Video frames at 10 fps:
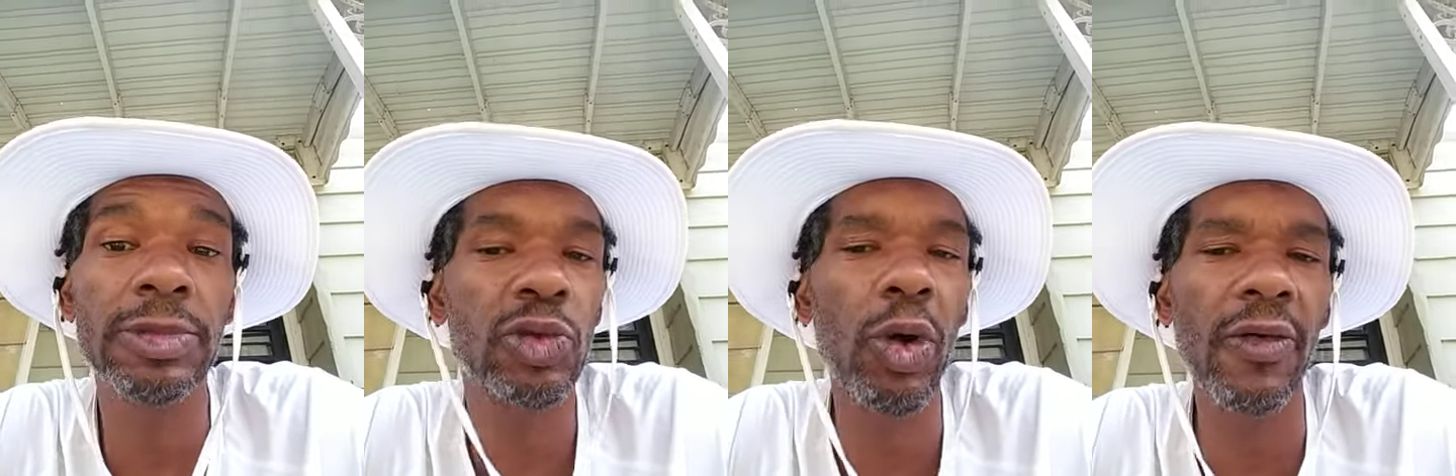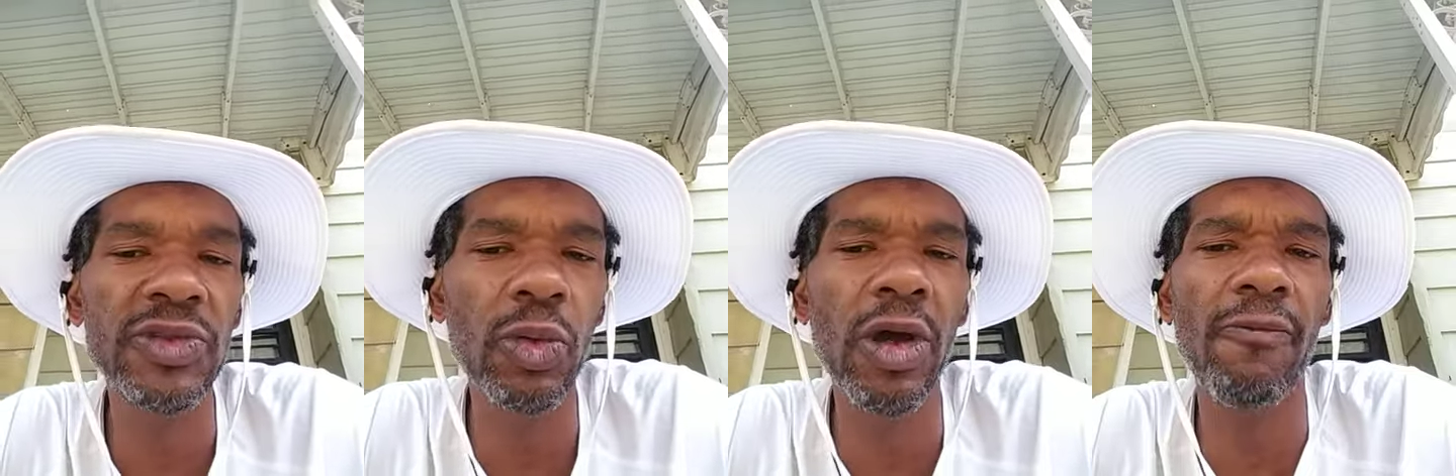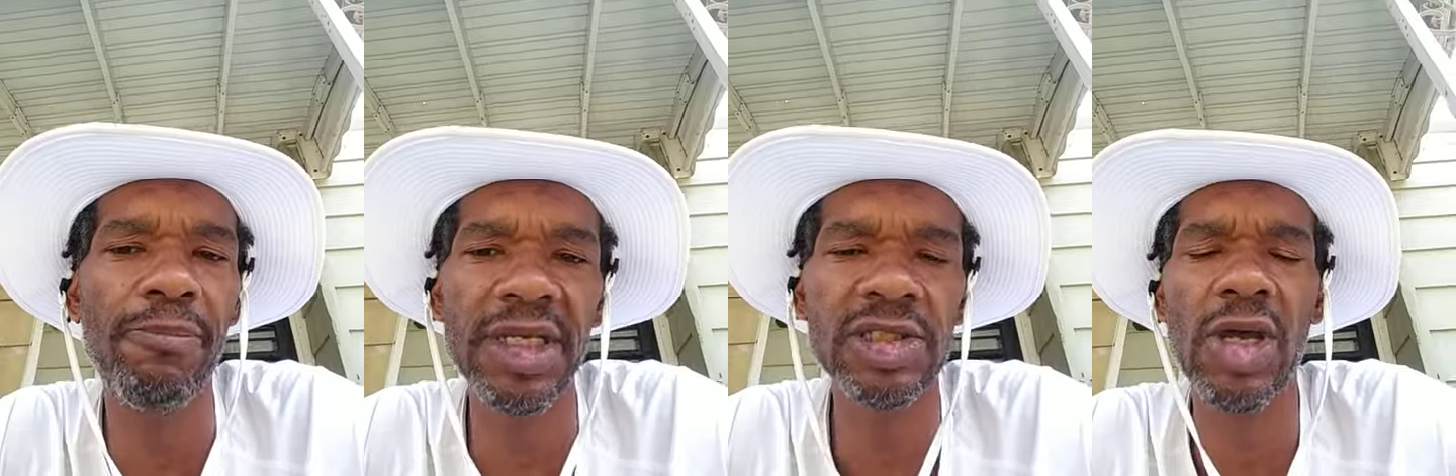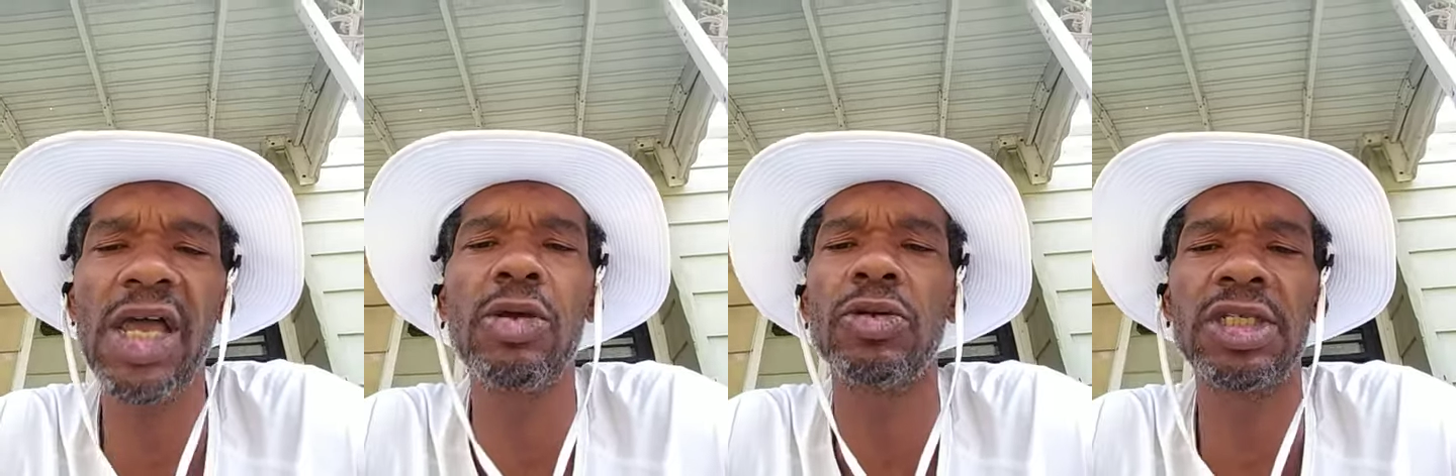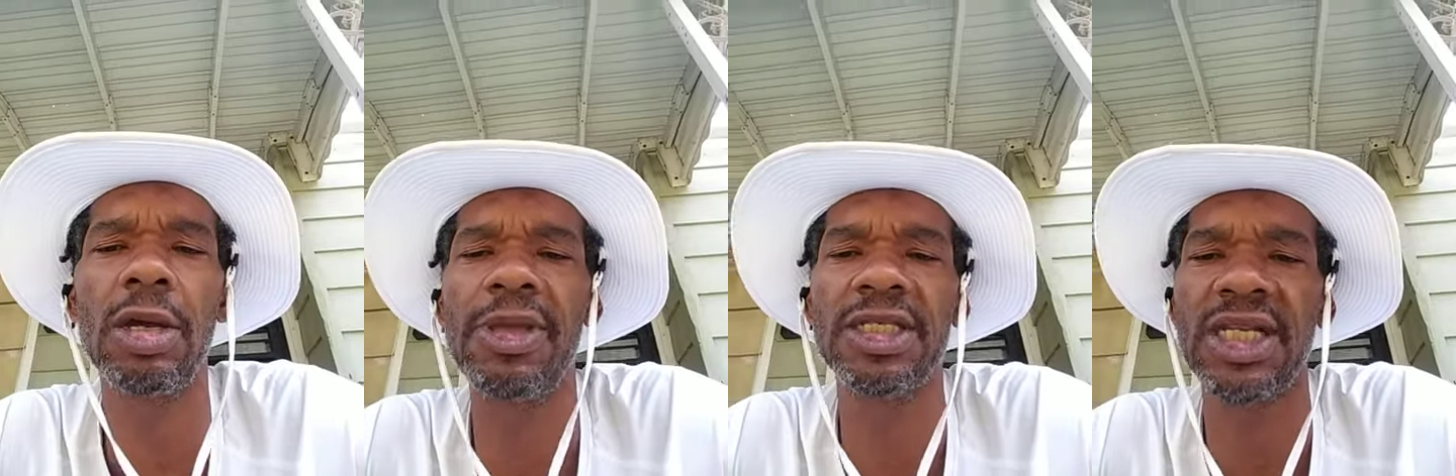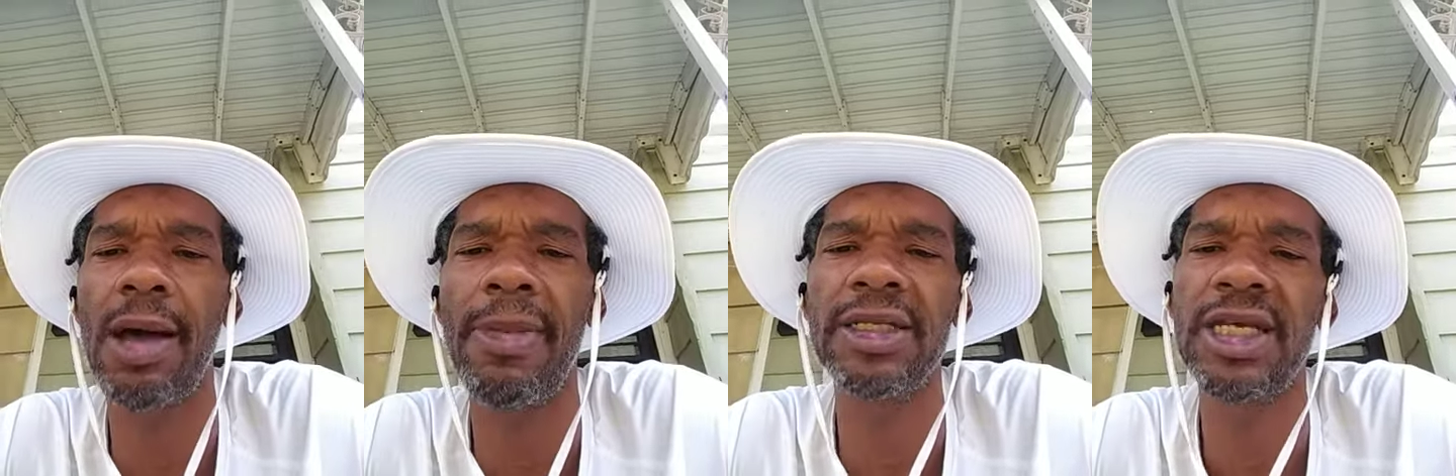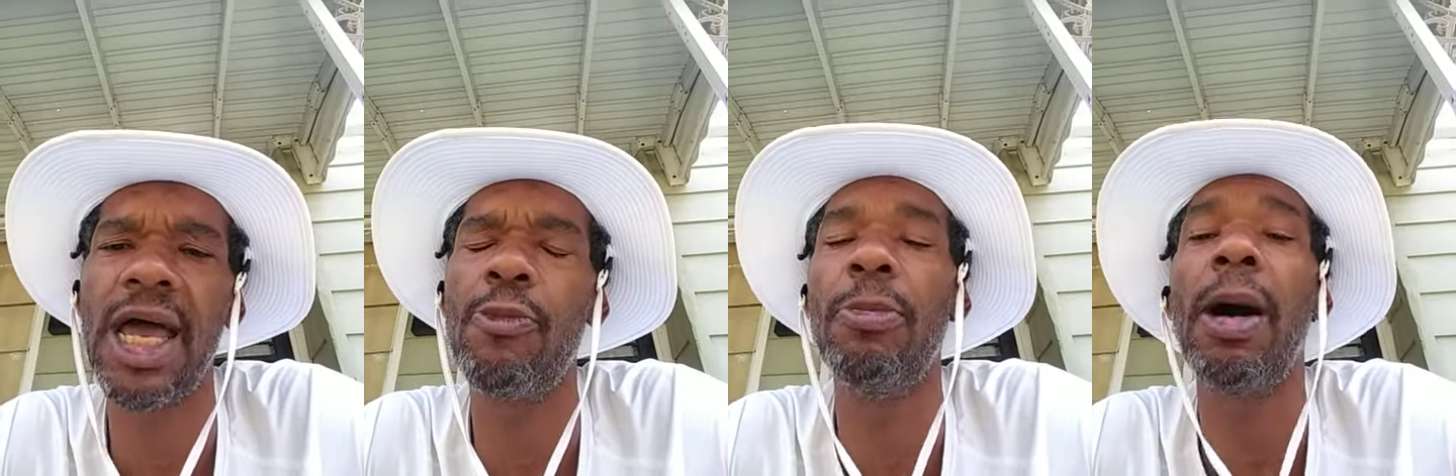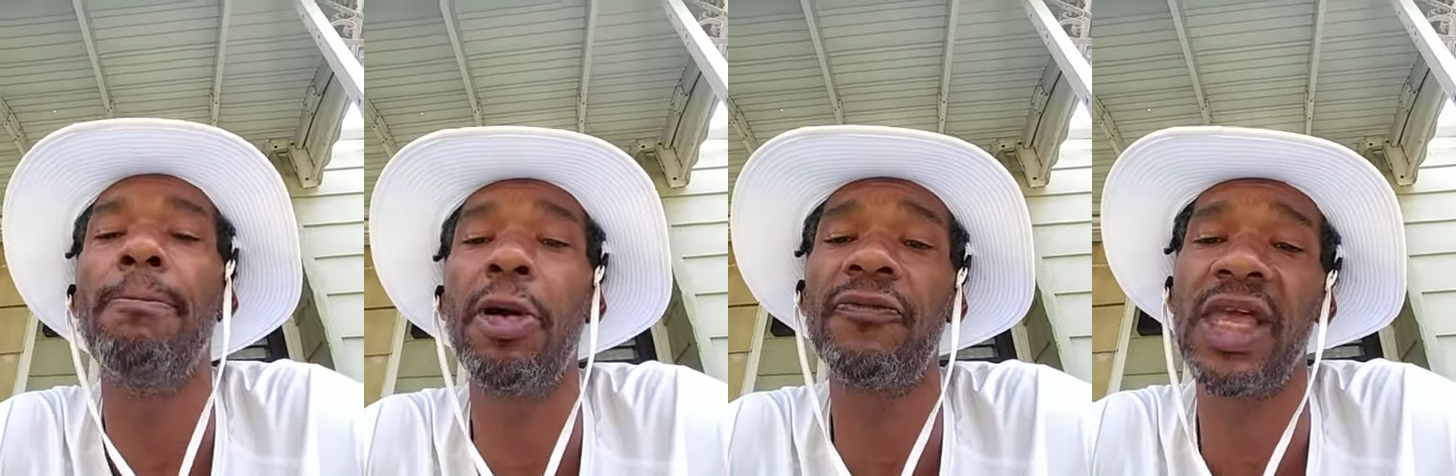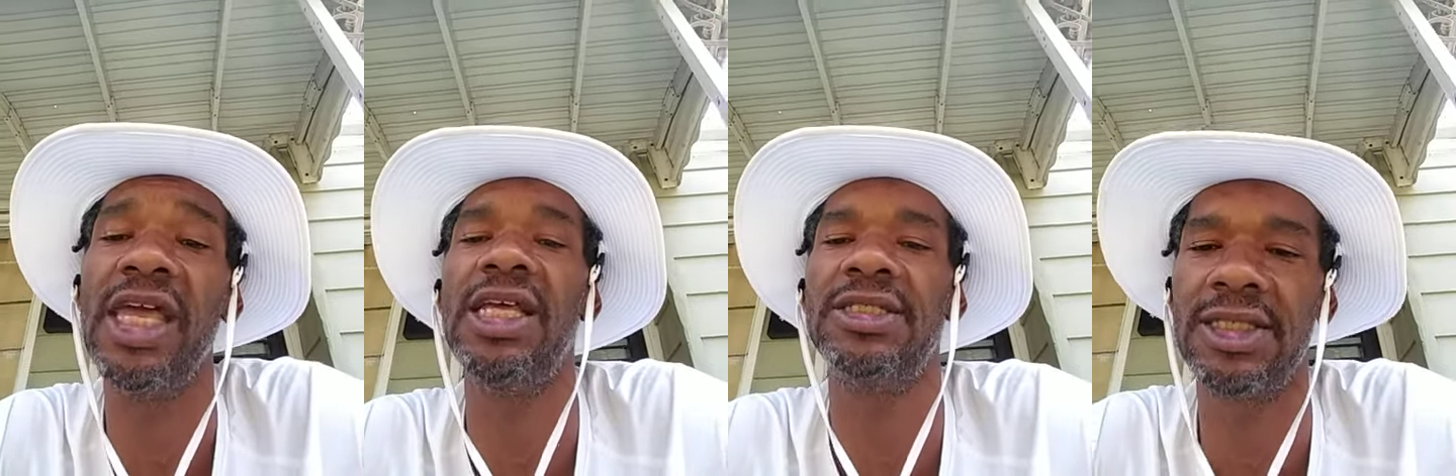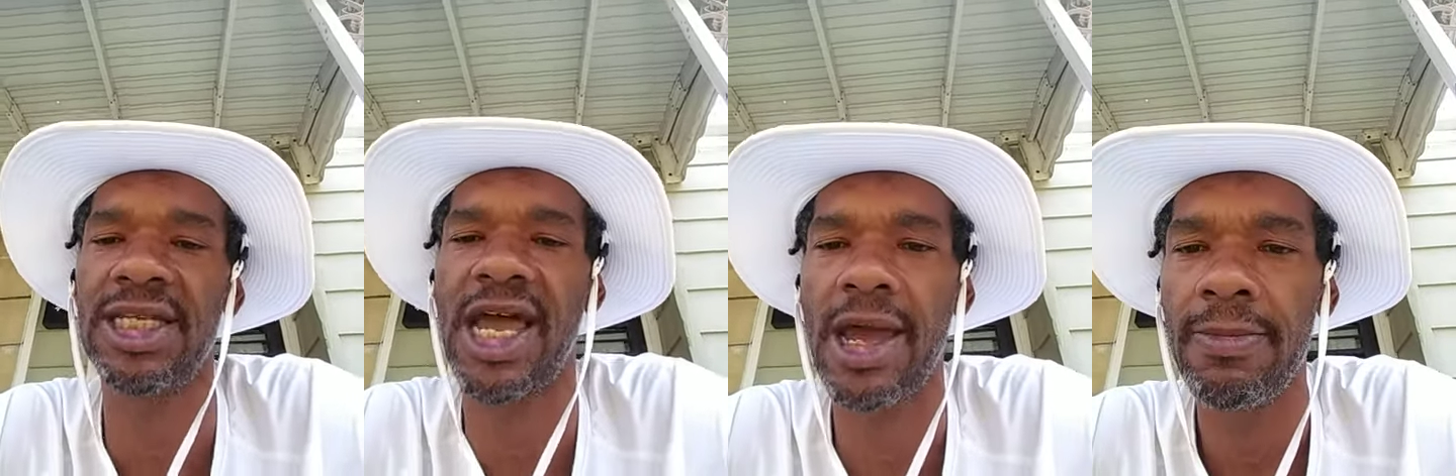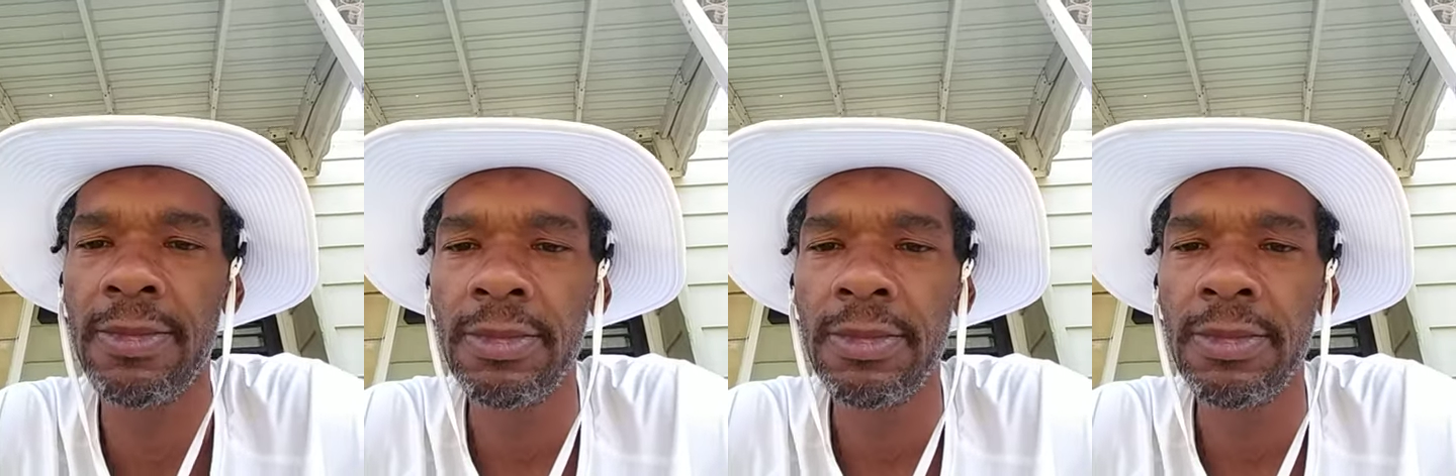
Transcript: 12-12, bitch. So how you gonna tell me it's not my time when my birthday is the time?